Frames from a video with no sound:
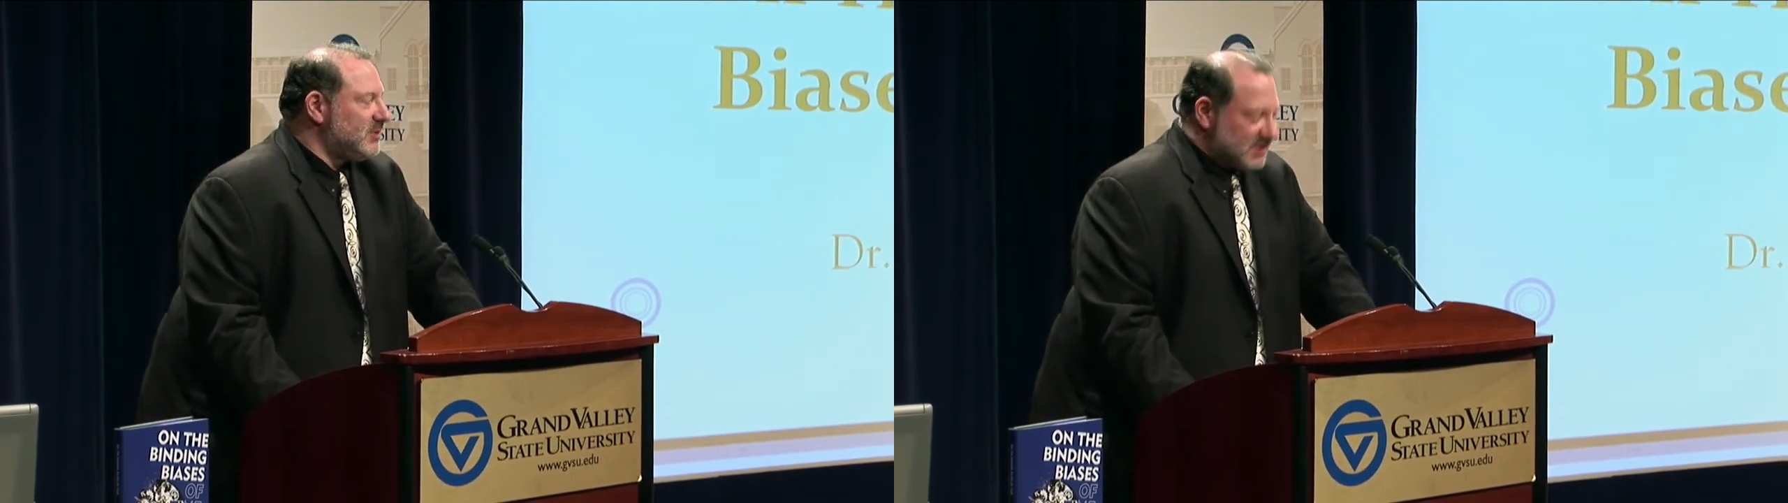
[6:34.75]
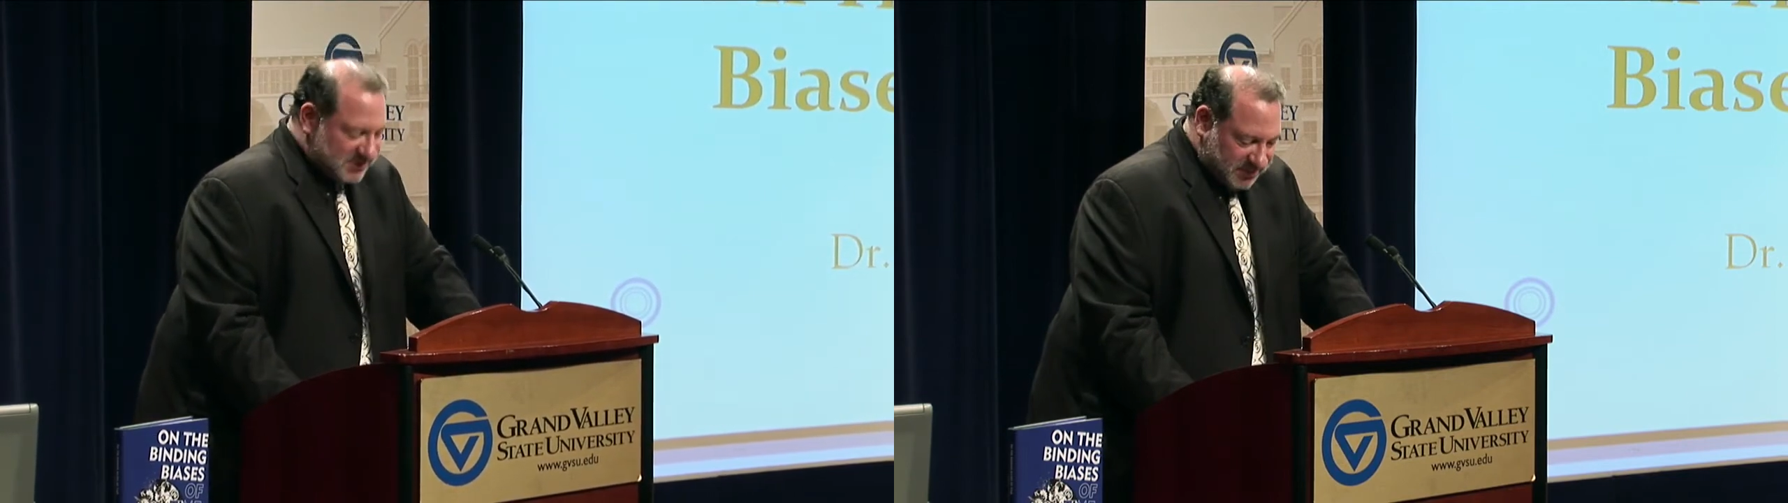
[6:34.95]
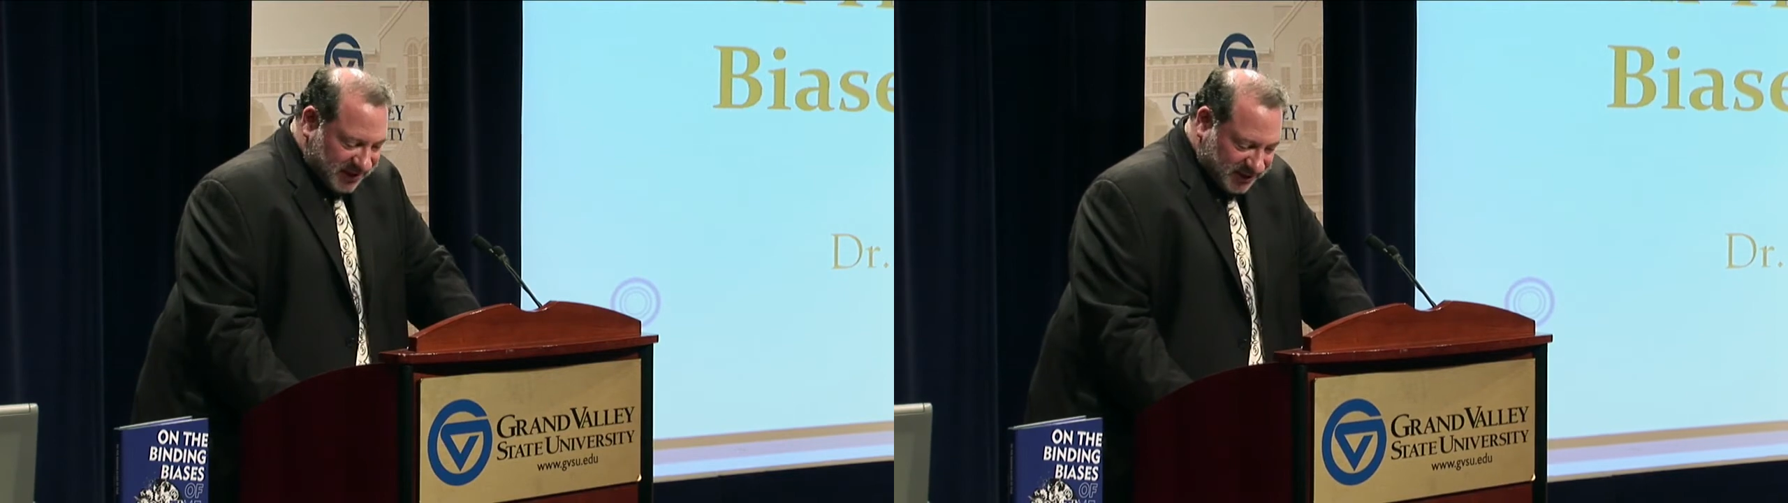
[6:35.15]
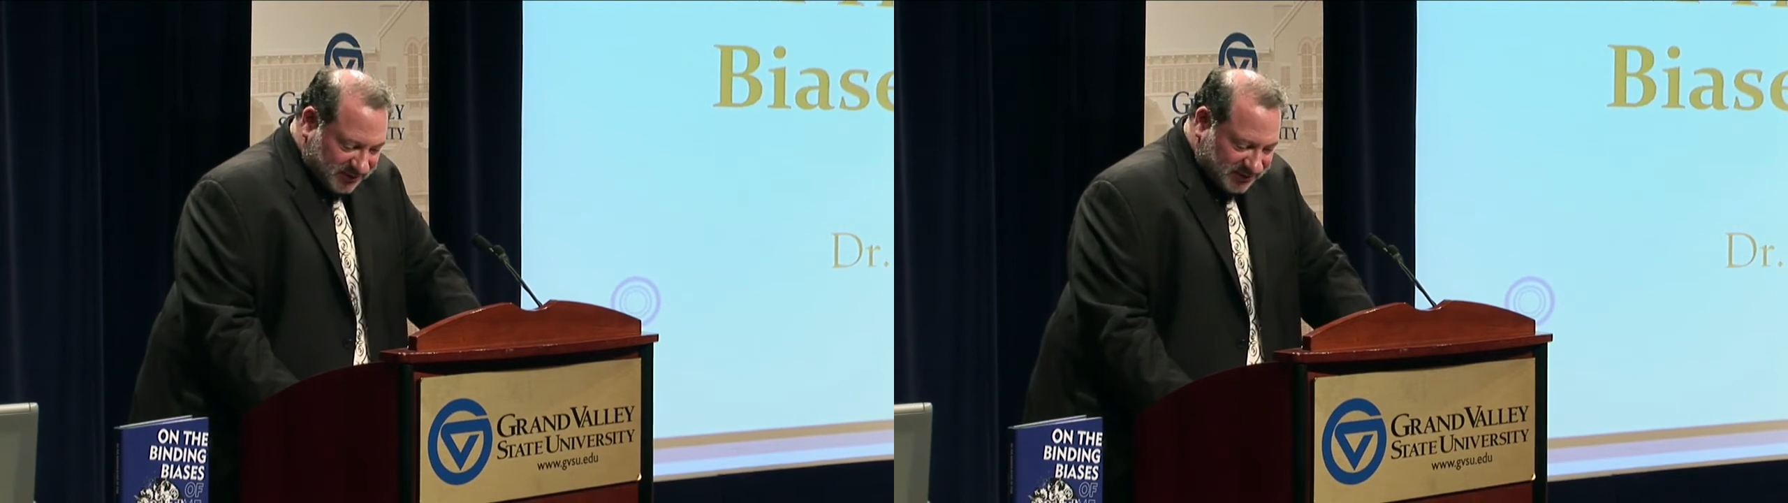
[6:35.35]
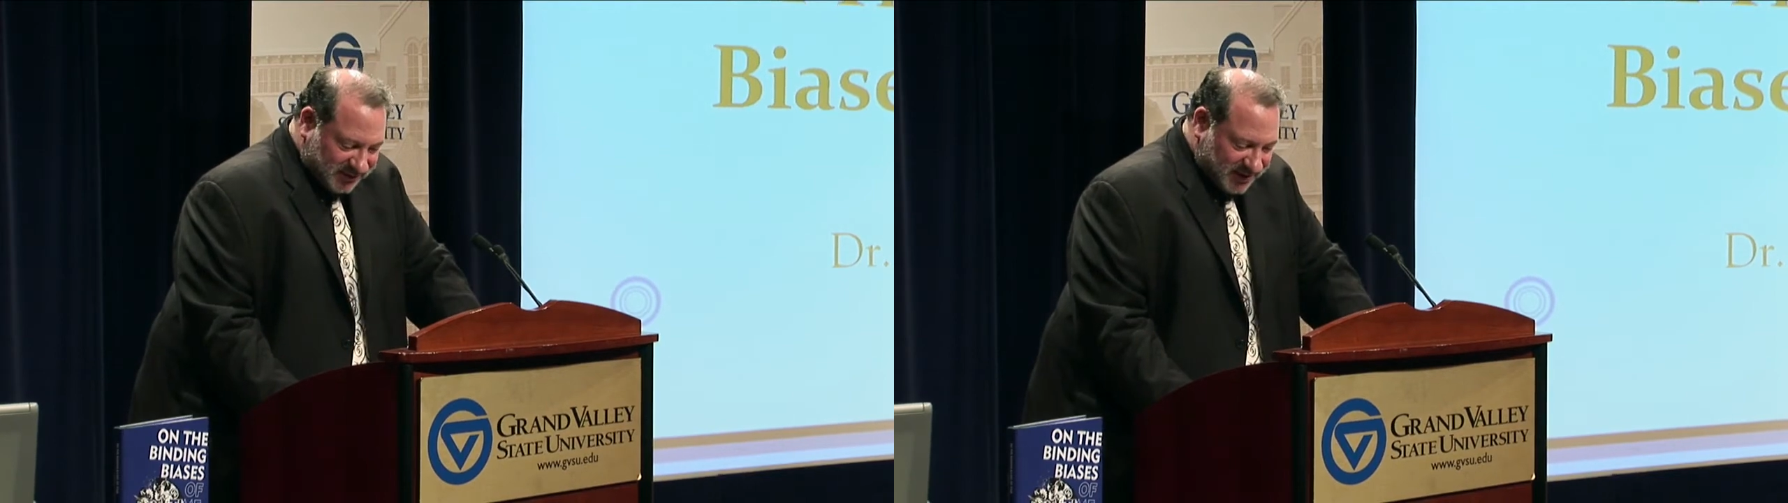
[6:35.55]

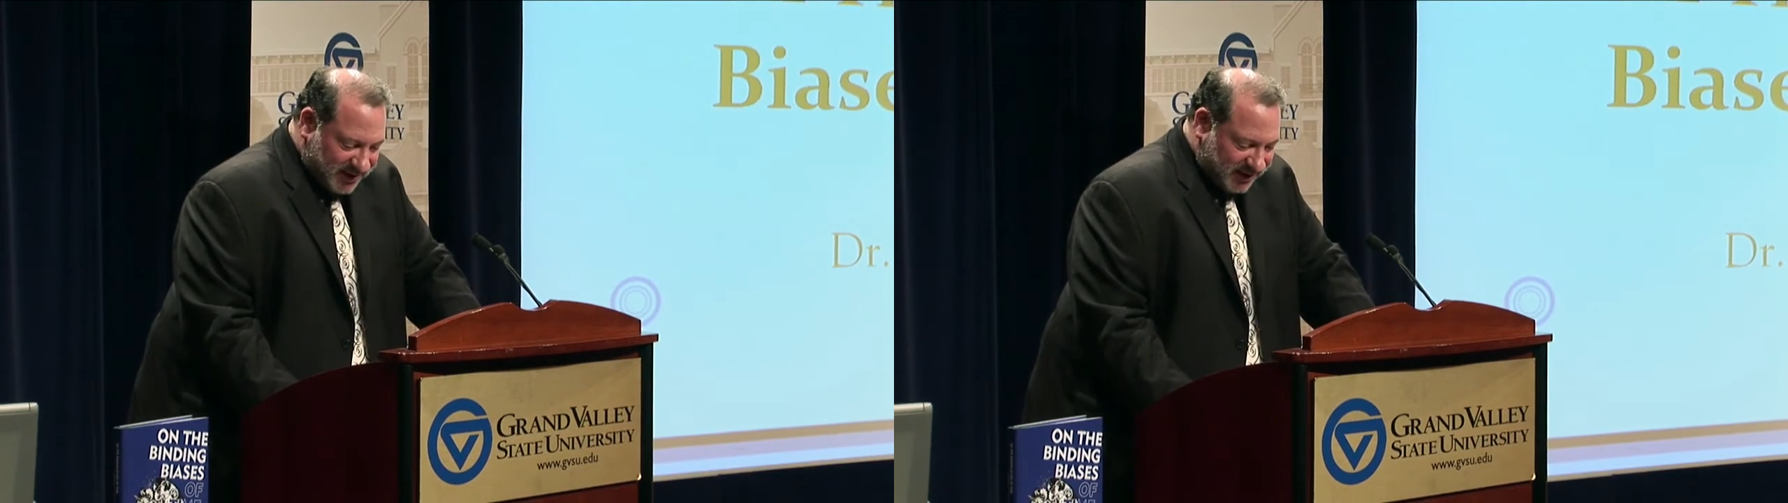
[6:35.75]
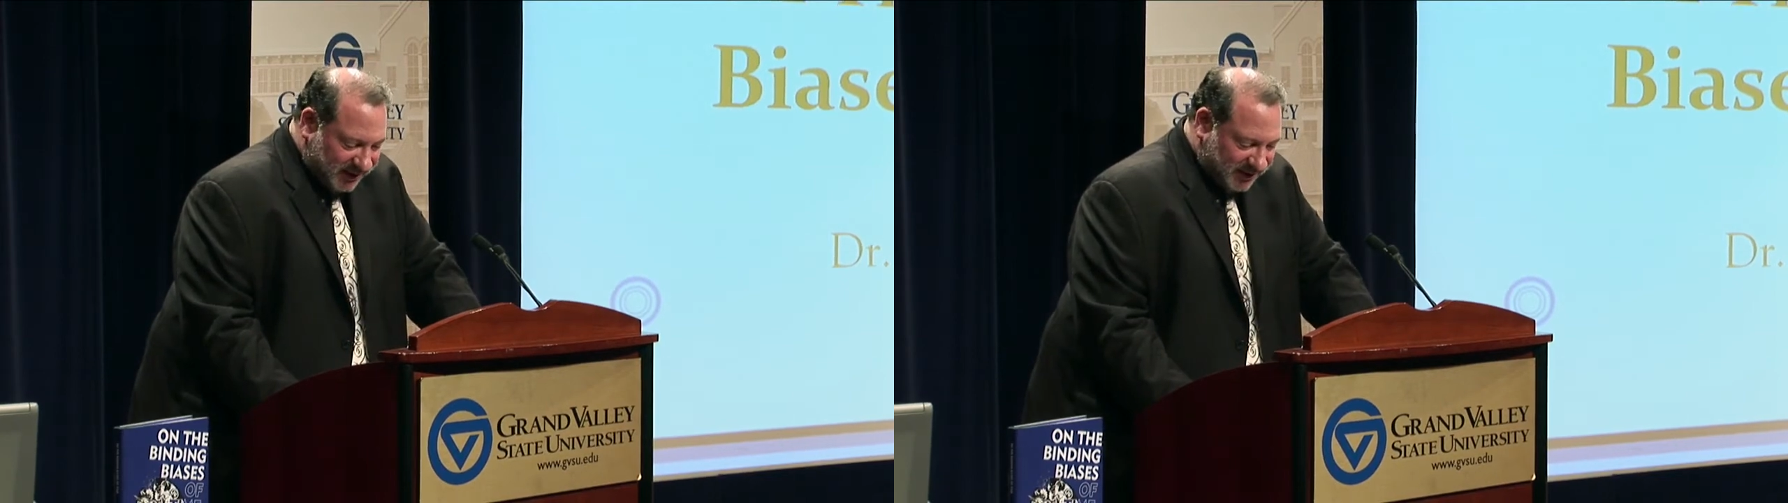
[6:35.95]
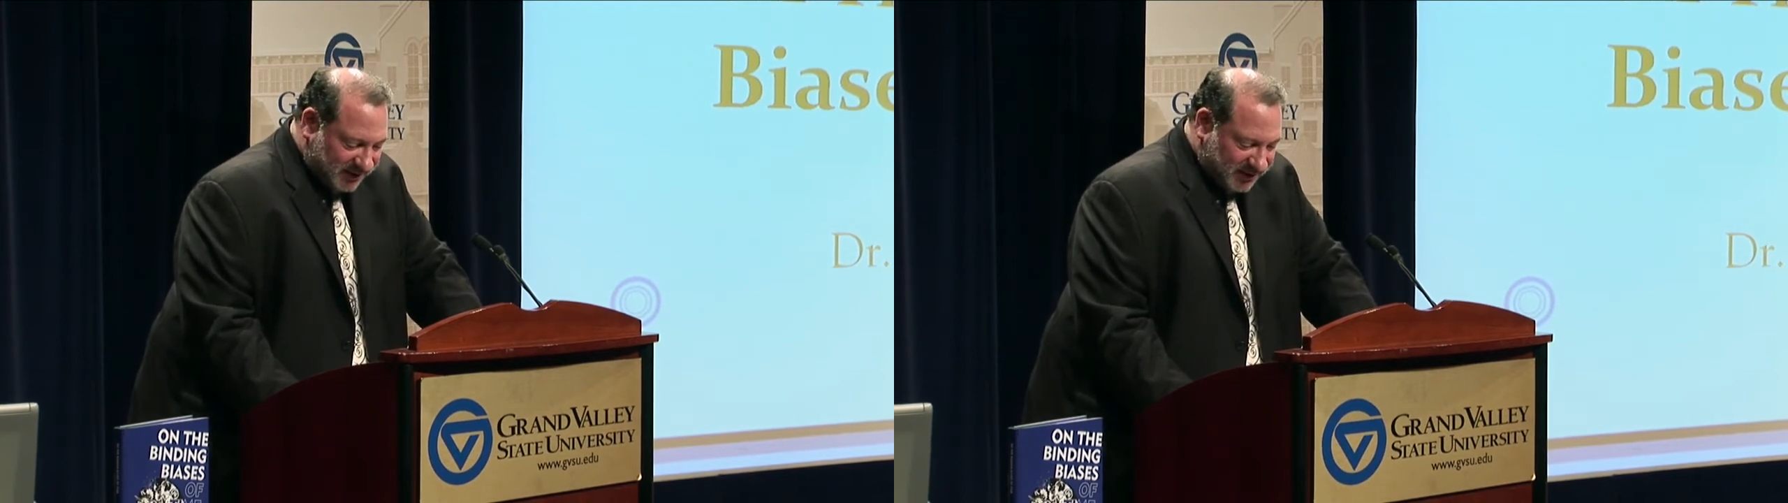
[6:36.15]
expand today.